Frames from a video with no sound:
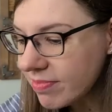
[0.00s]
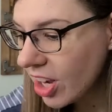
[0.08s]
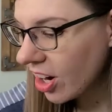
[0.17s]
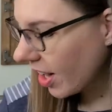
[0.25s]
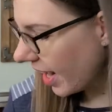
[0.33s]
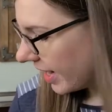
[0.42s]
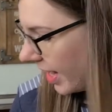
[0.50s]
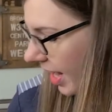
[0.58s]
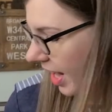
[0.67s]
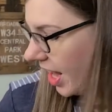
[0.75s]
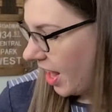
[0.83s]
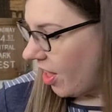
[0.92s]
All right.
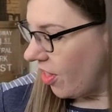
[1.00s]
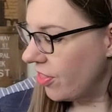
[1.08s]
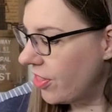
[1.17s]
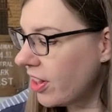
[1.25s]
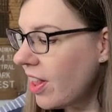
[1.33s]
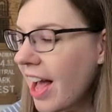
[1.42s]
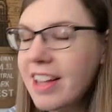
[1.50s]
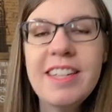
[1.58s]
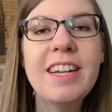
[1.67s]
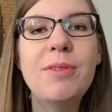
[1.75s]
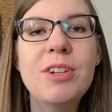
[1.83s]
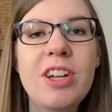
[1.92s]
The last
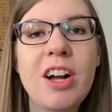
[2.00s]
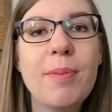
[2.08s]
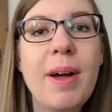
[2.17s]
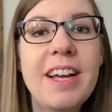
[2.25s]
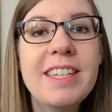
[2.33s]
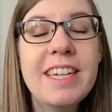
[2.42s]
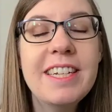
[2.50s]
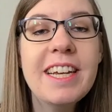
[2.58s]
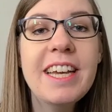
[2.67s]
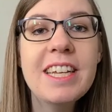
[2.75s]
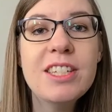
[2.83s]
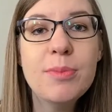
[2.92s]
thing I want to talk about is I did
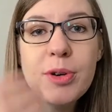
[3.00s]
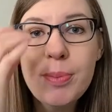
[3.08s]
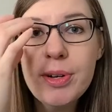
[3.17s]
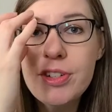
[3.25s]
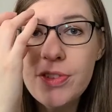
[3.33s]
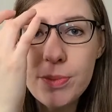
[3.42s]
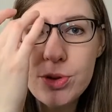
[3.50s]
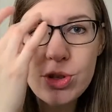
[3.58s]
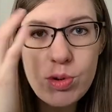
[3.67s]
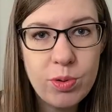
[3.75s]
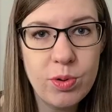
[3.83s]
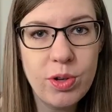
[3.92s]
get some more books from
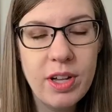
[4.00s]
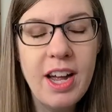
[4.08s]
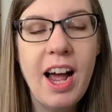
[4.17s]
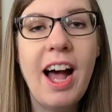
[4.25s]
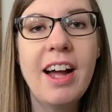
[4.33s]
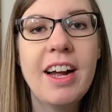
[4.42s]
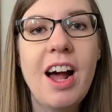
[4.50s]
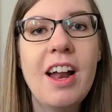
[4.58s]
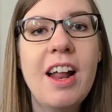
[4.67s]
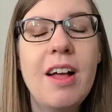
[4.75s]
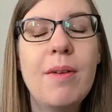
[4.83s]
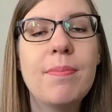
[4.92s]
school. I
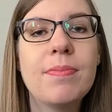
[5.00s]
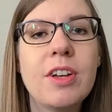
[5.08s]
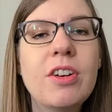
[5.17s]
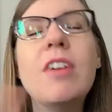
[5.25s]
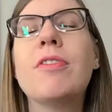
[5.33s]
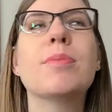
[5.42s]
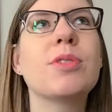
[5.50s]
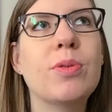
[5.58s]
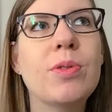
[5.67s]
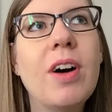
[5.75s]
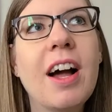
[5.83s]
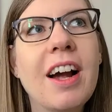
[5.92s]
got, not from
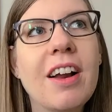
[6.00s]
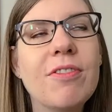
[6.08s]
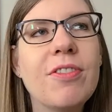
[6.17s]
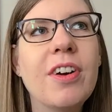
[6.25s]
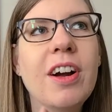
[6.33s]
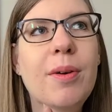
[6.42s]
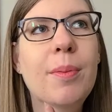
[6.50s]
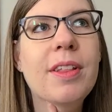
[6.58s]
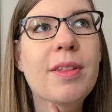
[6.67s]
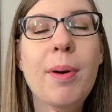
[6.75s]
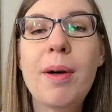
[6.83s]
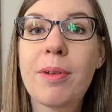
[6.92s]
school, I got them from
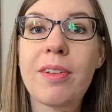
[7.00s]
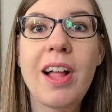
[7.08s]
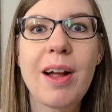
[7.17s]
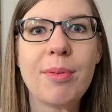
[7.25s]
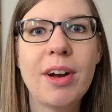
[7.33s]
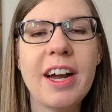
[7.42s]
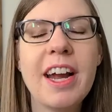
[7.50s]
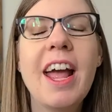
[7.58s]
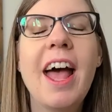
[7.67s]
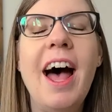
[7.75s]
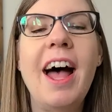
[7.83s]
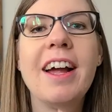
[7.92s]
the public library.
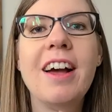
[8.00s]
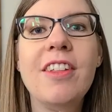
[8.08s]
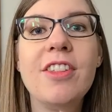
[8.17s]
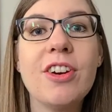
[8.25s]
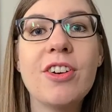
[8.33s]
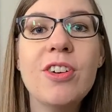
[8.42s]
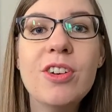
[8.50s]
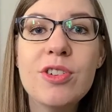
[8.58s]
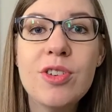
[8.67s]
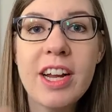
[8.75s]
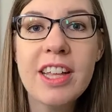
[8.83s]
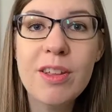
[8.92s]
I got The Girl Who
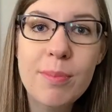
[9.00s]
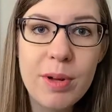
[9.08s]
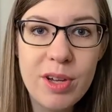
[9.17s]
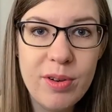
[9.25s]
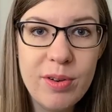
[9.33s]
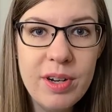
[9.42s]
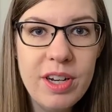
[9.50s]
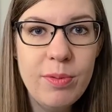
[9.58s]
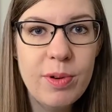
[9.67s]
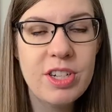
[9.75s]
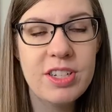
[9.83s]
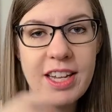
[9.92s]
Drank the Moon,
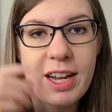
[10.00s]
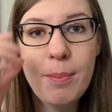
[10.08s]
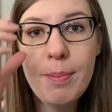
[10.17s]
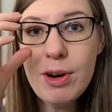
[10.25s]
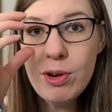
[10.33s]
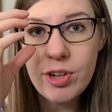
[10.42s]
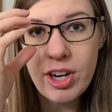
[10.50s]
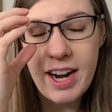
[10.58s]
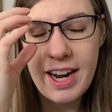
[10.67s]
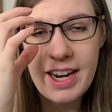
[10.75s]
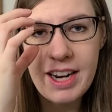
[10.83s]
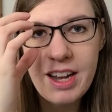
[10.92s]
which is like a middle
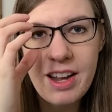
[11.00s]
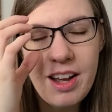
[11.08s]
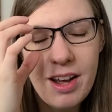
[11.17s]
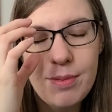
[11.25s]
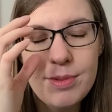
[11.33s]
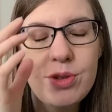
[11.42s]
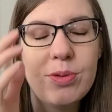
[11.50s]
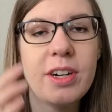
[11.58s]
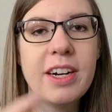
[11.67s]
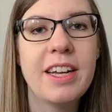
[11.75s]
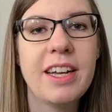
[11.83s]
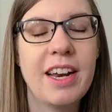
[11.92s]
grade
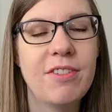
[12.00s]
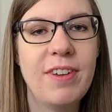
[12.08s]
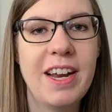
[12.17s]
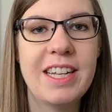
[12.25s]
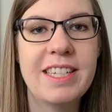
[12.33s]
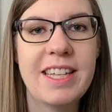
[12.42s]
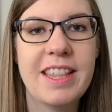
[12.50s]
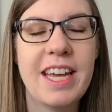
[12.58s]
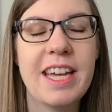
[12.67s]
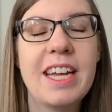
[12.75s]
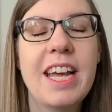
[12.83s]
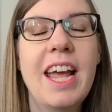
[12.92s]
story, kind of fantasy
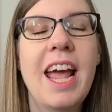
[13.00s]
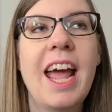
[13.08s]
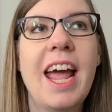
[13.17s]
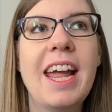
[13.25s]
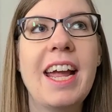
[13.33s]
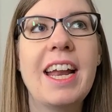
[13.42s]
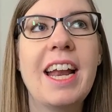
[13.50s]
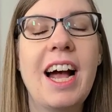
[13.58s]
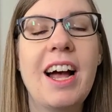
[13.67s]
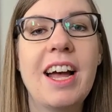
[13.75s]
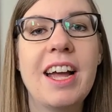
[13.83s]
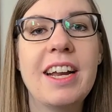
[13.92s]
thing. And
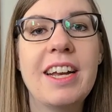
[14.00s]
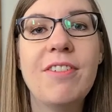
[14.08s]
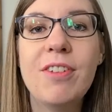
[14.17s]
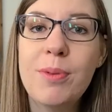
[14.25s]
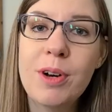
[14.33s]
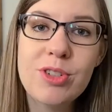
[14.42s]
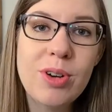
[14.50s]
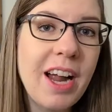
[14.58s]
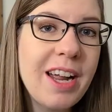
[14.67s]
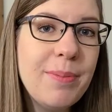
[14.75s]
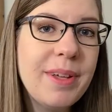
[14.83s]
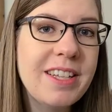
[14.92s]
I definitely want to try
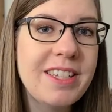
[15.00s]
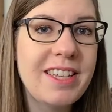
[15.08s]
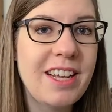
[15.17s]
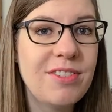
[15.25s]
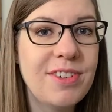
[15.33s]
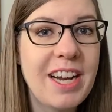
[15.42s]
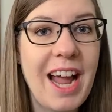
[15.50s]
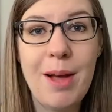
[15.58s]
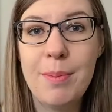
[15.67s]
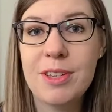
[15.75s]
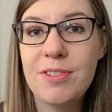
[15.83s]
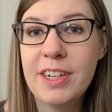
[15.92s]
it because it sounds very
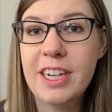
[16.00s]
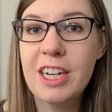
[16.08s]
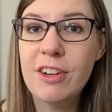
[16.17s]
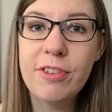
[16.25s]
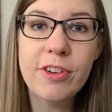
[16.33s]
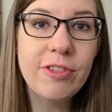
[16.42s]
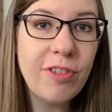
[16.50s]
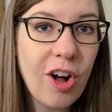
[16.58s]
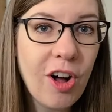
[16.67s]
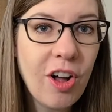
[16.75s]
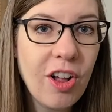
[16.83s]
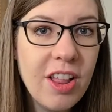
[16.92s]
atmospheric for
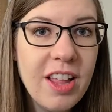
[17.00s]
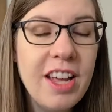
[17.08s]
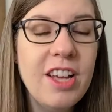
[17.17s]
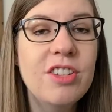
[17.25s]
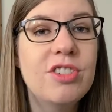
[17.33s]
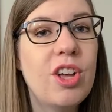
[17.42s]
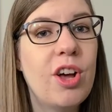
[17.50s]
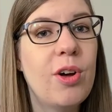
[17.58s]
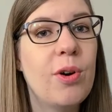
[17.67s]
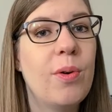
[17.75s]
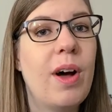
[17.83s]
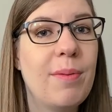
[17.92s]
fall.
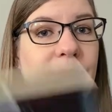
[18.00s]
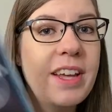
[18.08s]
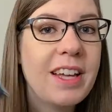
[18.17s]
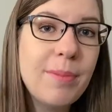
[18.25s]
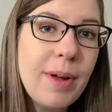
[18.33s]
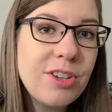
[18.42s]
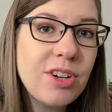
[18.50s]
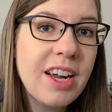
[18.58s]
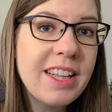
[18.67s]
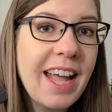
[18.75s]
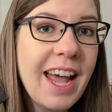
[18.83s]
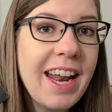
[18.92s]
So I'm thinking about
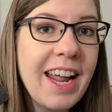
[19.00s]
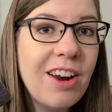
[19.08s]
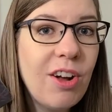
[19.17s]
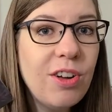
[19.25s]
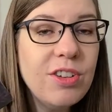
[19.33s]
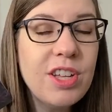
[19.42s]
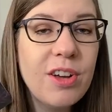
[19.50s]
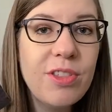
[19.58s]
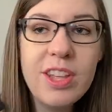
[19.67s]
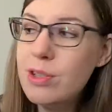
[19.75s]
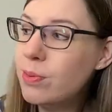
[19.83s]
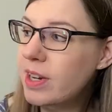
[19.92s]
trying that. And also
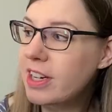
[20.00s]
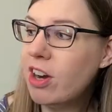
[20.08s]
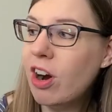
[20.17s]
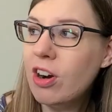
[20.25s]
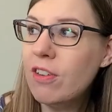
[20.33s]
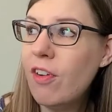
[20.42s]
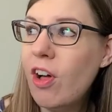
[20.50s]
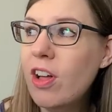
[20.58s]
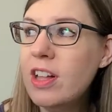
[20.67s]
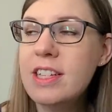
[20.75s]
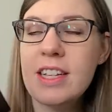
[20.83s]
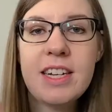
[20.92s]
this one,
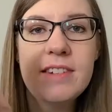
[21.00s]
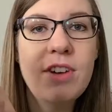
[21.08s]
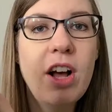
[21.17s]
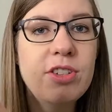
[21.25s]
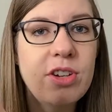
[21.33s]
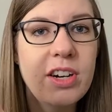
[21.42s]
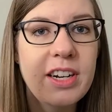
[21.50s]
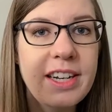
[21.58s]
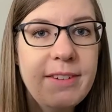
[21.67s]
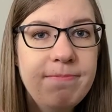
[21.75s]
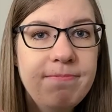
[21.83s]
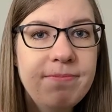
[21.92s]
Carval, I've not started
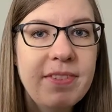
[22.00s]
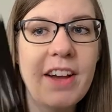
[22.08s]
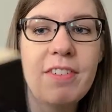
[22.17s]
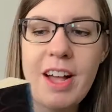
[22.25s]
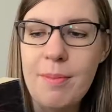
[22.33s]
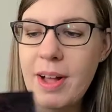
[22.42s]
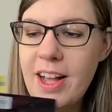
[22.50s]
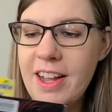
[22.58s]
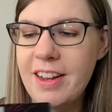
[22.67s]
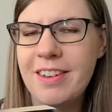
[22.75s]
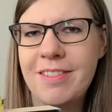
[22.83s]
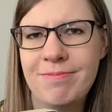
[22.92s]
it. I've got my,
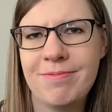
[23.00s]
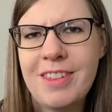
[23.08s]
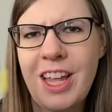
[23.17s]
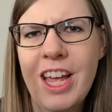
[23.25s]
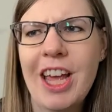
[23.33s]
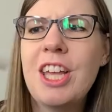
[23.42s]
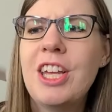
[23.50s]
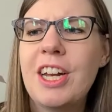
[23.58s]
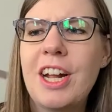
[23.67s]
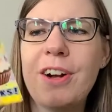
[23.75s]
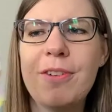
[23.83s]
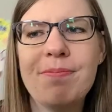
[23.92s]
you
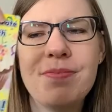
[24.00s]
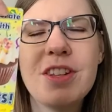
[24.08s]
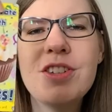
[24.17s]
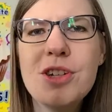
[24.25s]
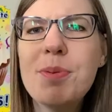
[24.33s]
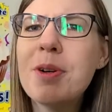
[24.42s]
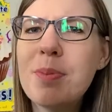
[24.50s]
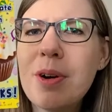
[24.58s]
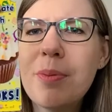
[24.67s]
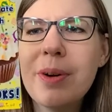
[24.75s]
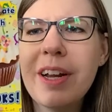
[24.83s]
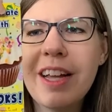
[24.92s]
know, super
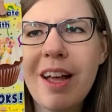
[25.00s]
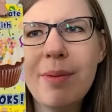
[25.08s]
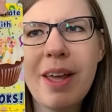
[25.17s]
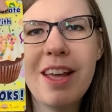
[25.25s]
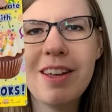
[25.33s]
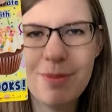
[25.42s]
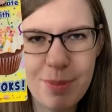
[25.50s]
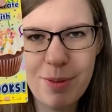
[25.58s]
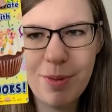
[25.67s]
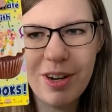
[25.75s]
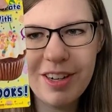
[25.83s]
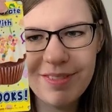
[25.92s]
appropriate cupcake
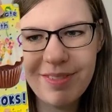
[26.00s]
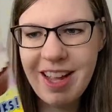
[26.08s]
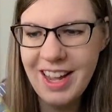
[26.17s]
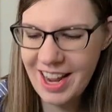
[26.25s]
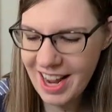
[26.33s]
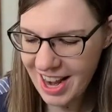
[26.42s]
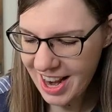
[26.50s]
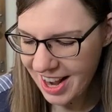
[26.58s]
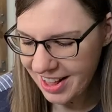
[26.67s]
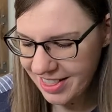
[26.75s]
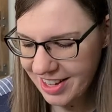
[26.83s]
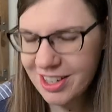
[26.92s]
bookmark
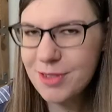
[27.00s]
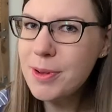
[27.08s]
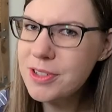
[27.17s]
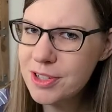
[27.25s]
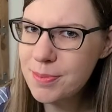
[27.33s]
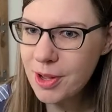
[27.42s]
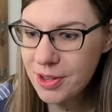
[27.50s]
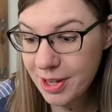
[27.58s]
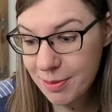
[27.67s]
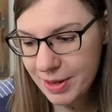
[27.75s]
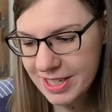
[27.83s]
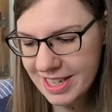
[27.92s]
that is supposed to smell
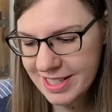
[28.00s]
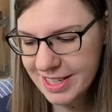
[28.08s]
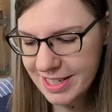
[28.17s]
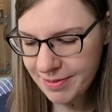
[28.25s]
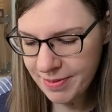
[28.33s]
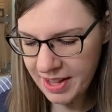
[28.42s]
good but doesn't.